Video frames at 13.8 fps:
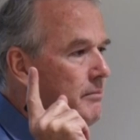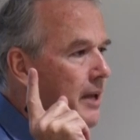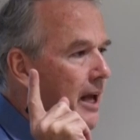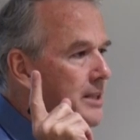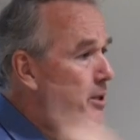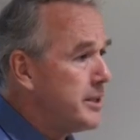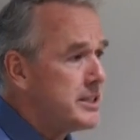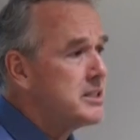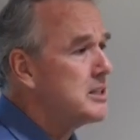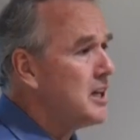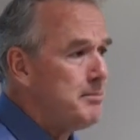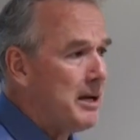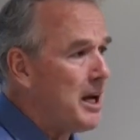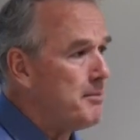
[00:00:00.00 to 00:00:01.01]
And so this is
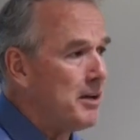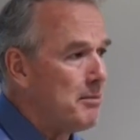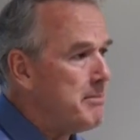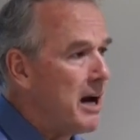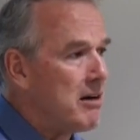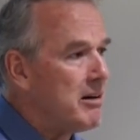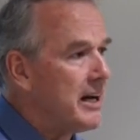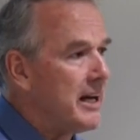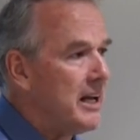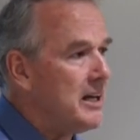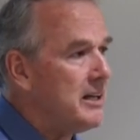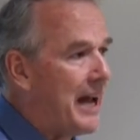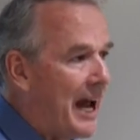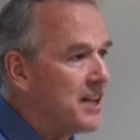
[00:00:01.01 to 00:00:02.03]
going to become an American
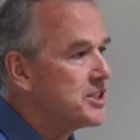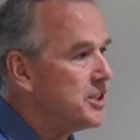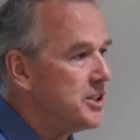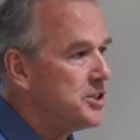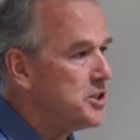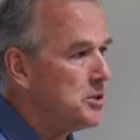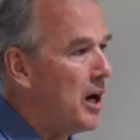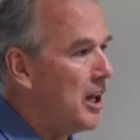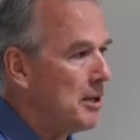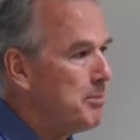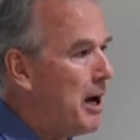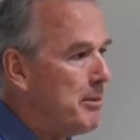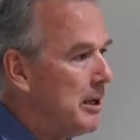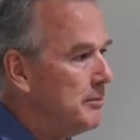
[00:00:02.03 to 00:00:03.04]
answer to
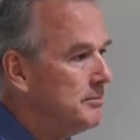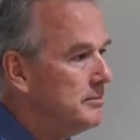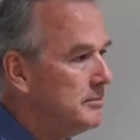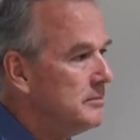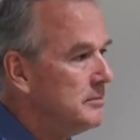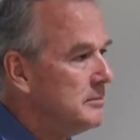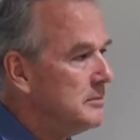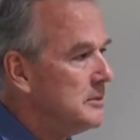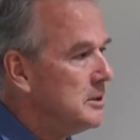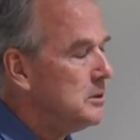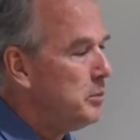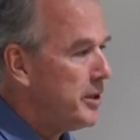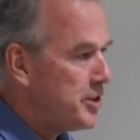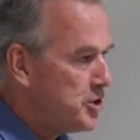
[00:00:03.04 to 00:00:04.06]
Alibaba
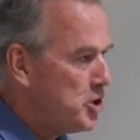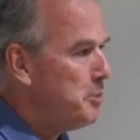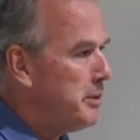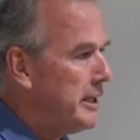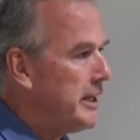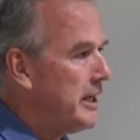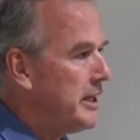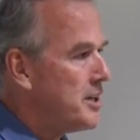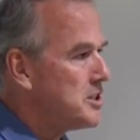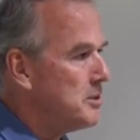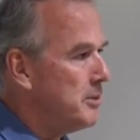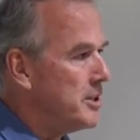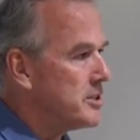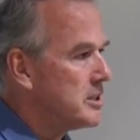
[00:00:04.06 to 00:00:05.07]
with 2 billion
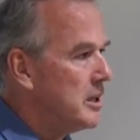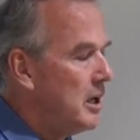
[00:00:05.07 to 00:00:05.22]
customers.